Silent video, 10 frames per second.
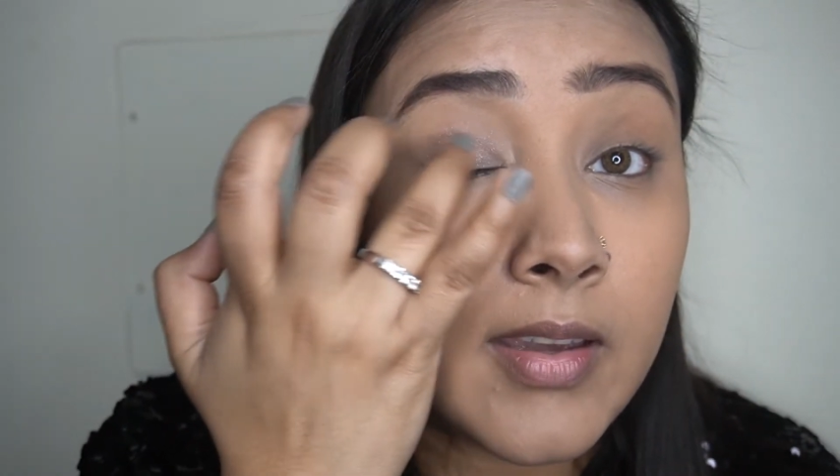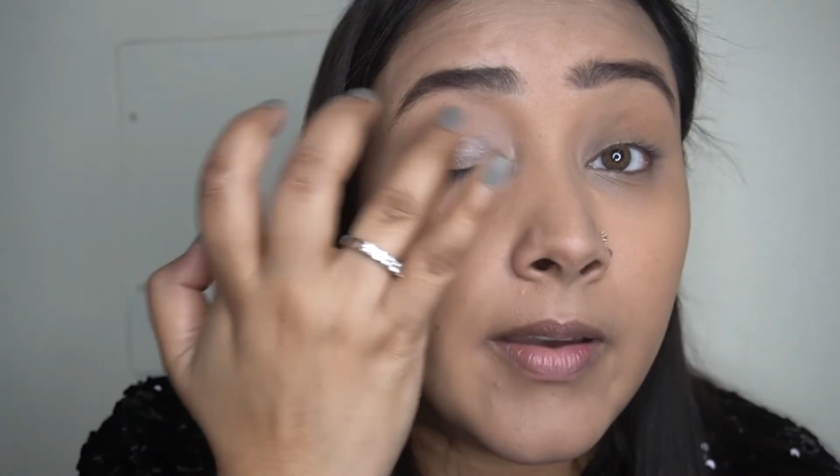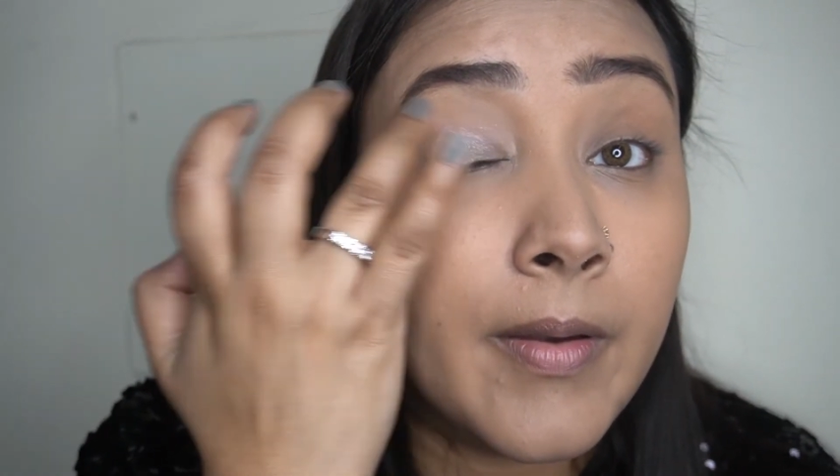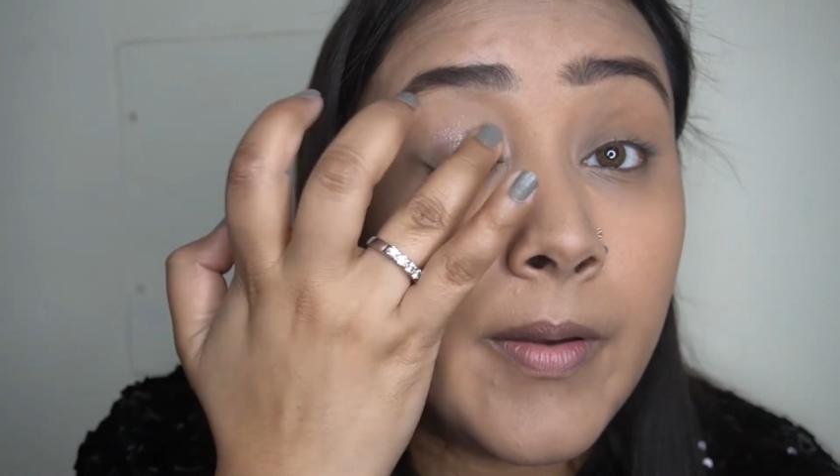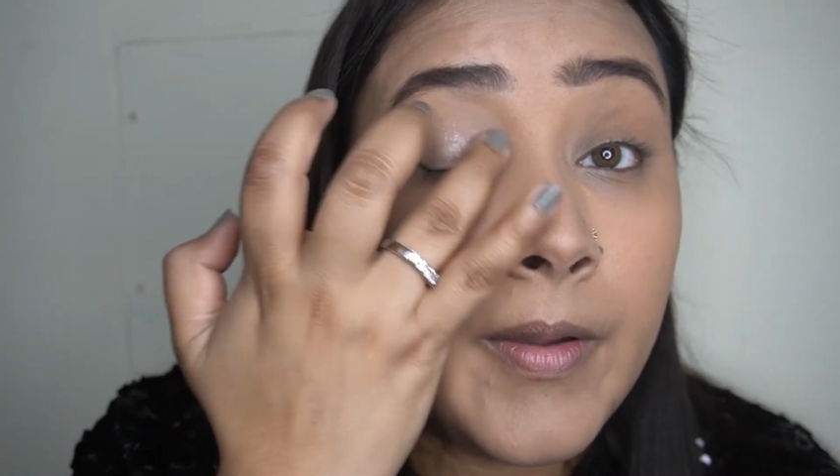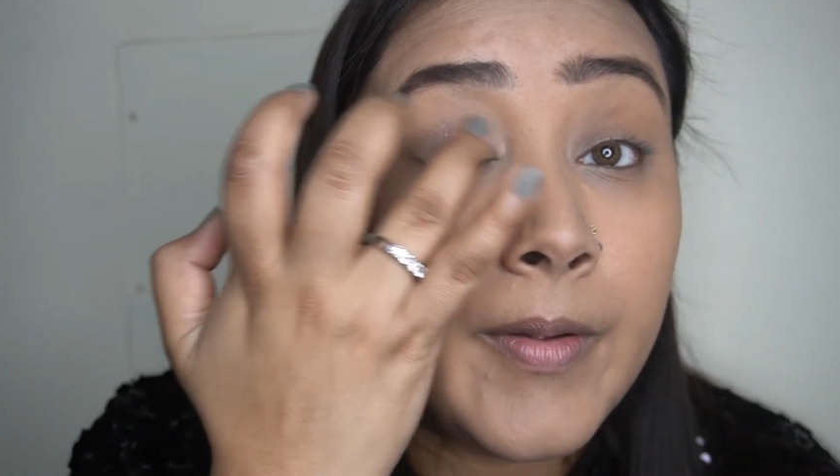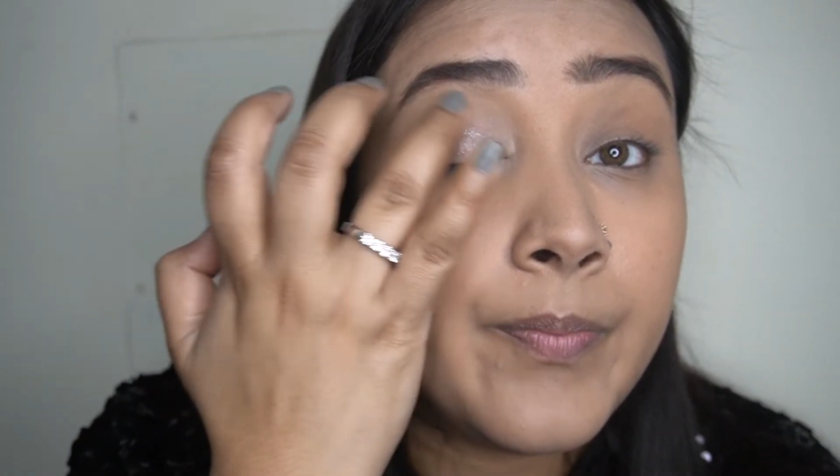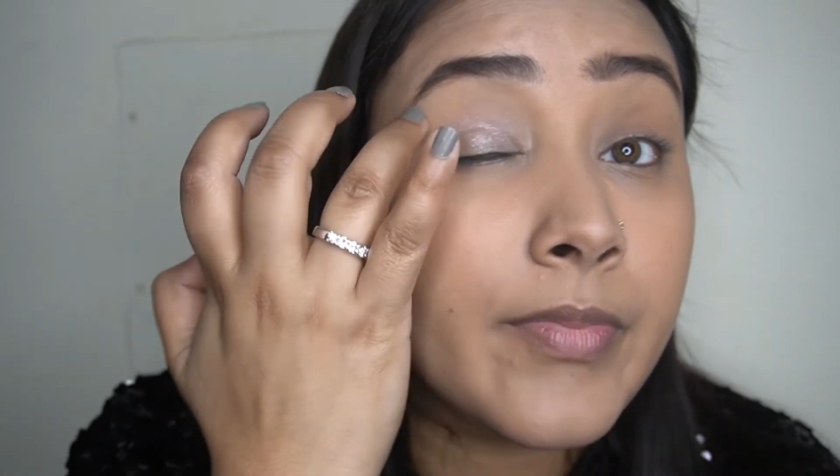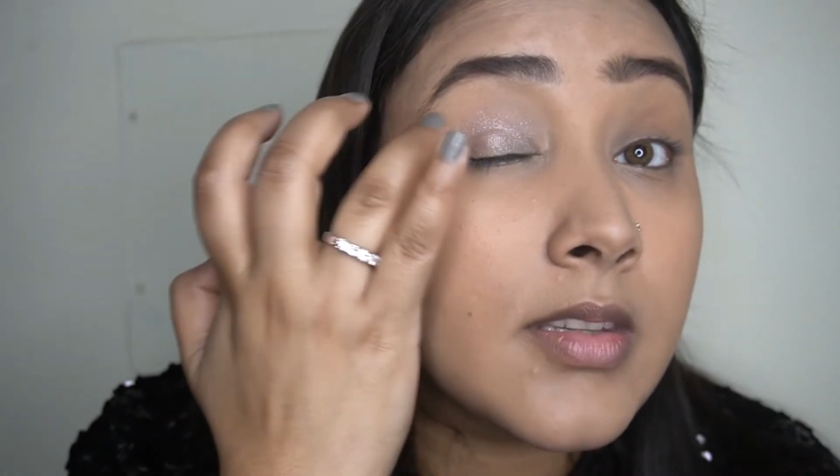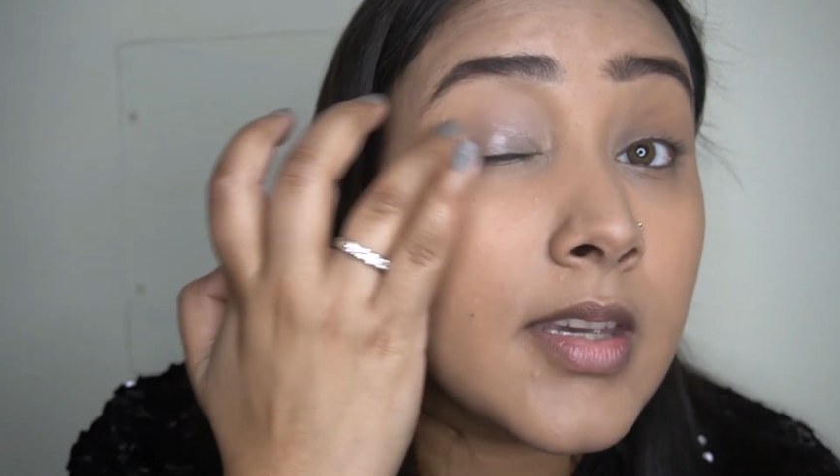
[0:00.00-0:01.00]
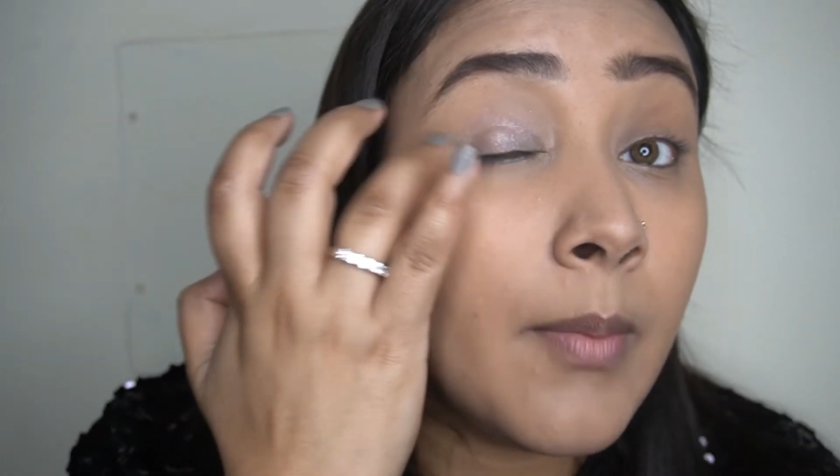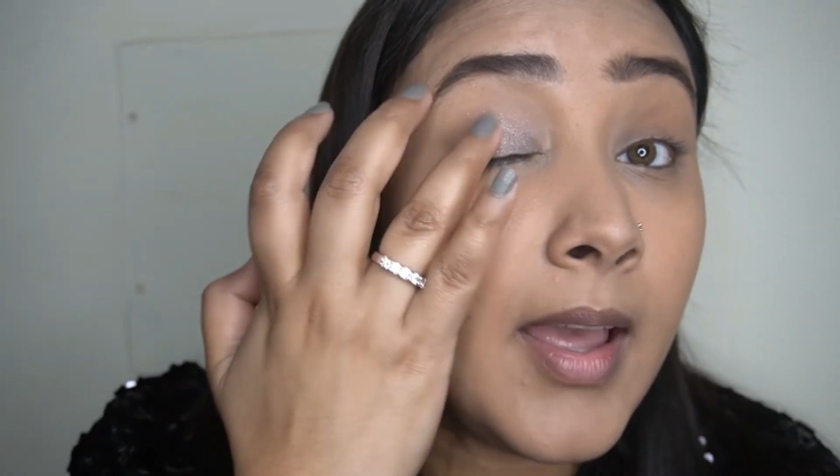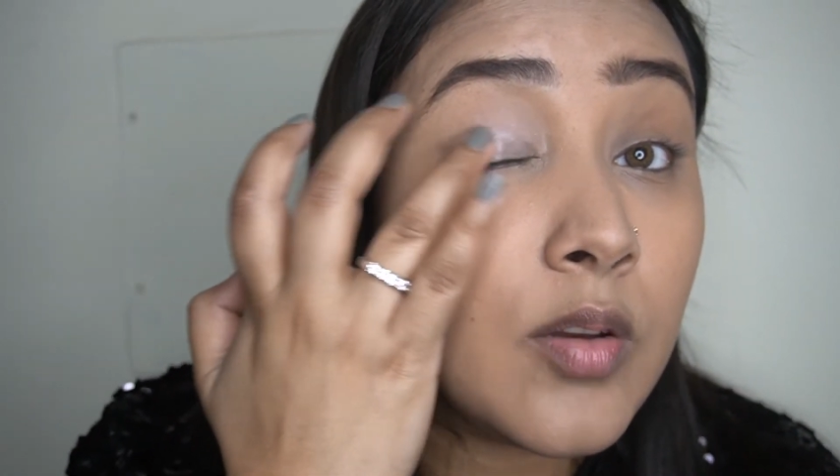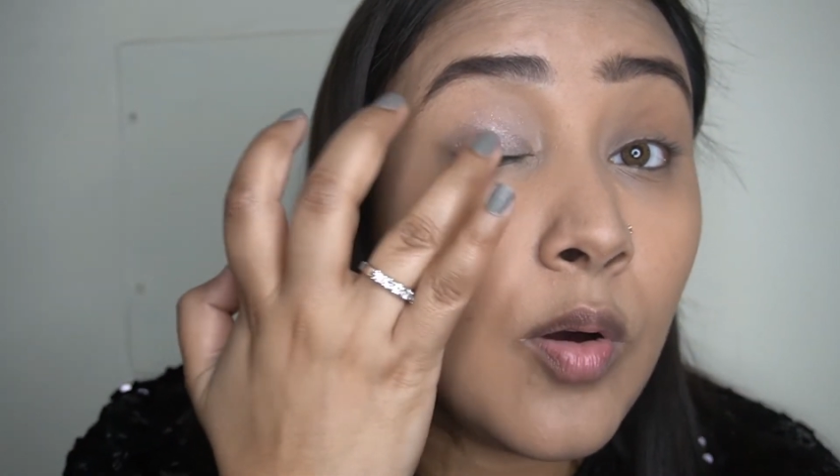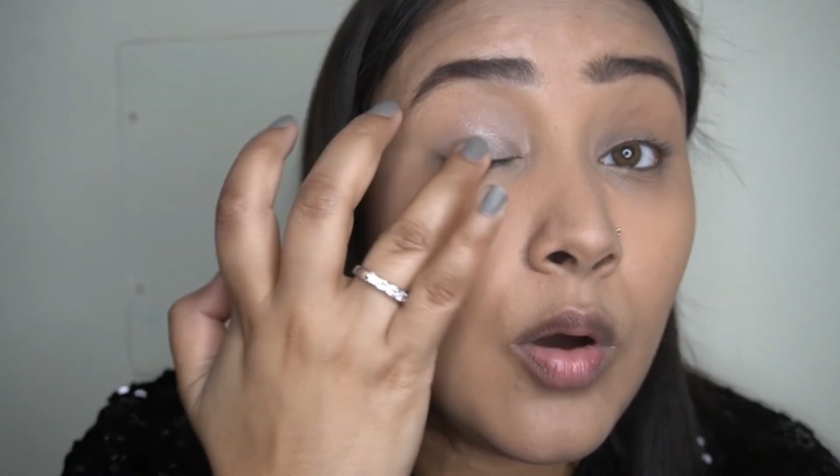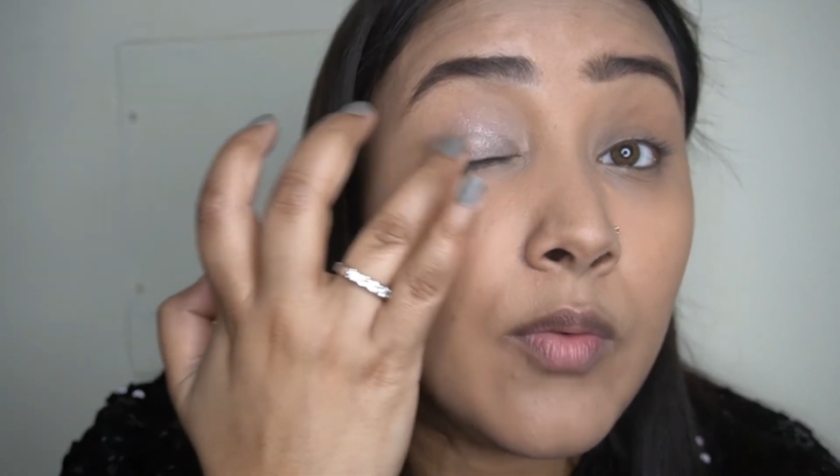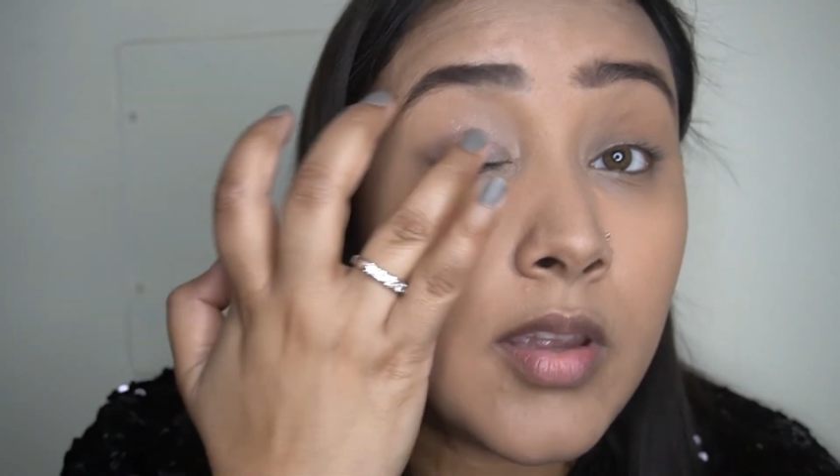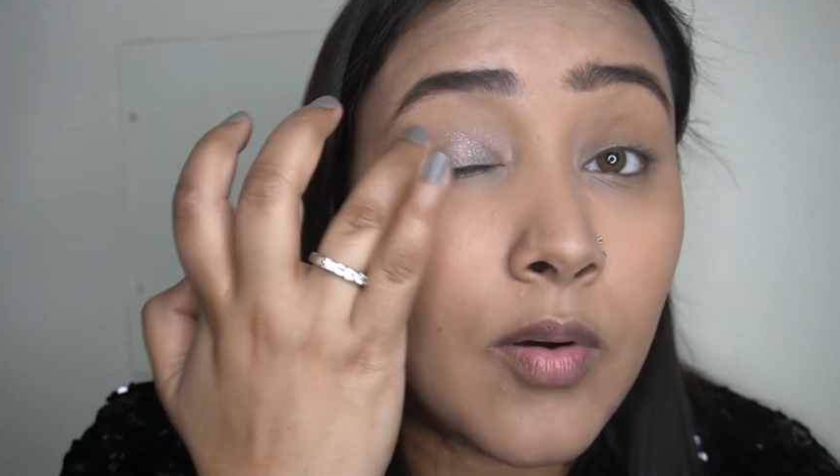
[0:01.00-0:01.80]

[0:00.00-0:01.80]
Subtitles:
super beautiful and